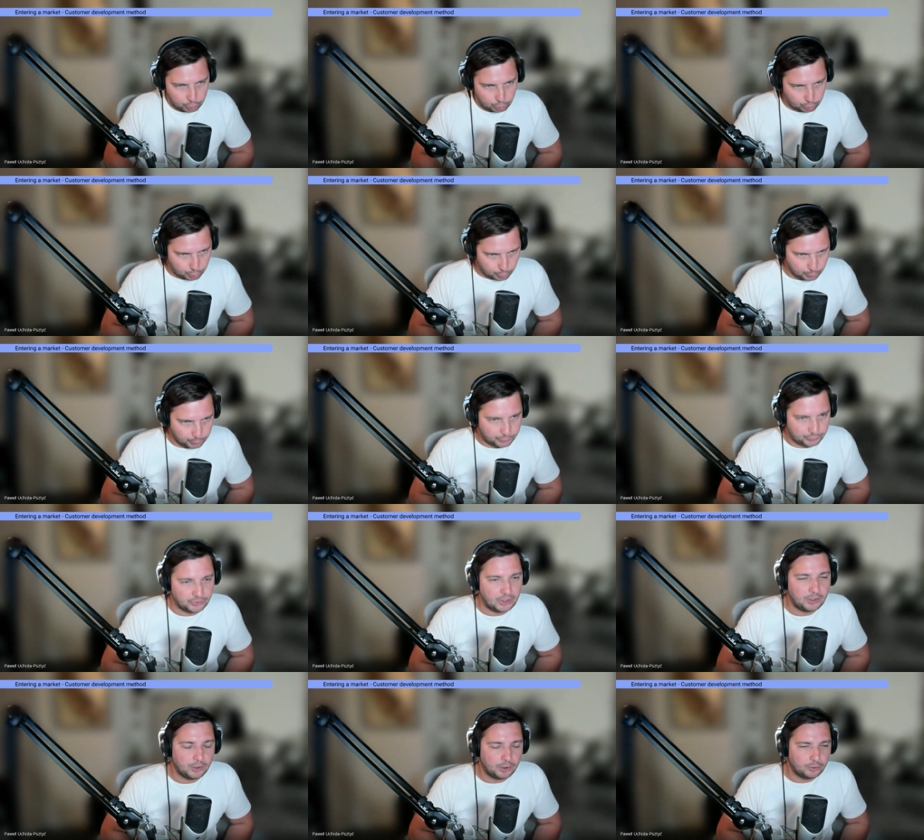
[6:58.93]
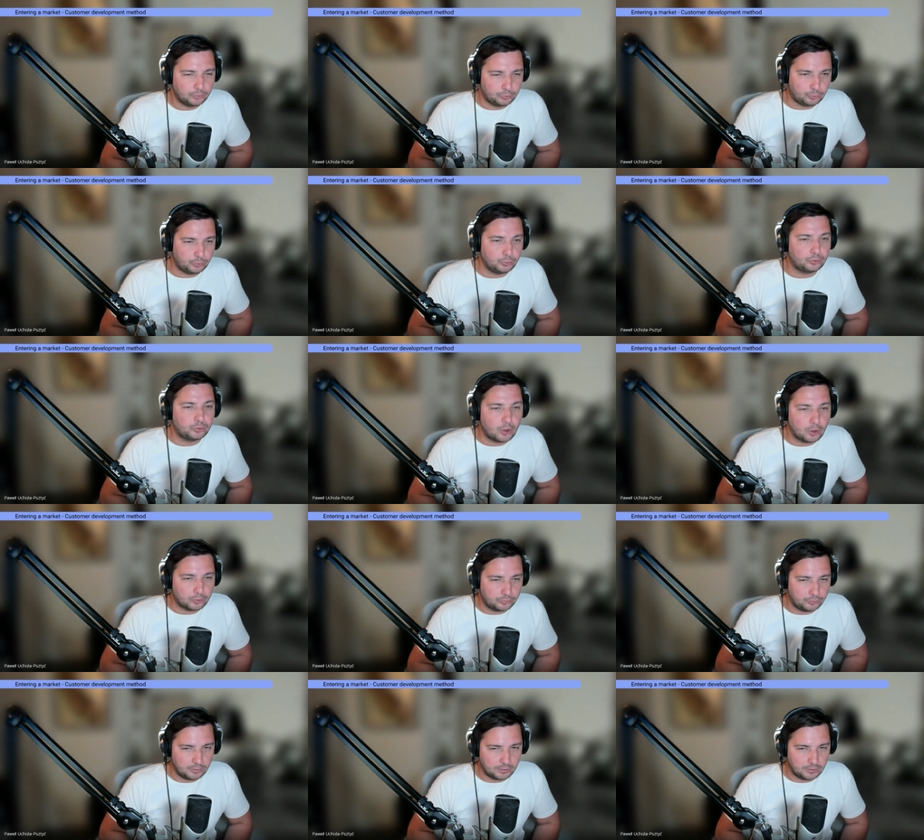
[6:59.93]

choose to talk to your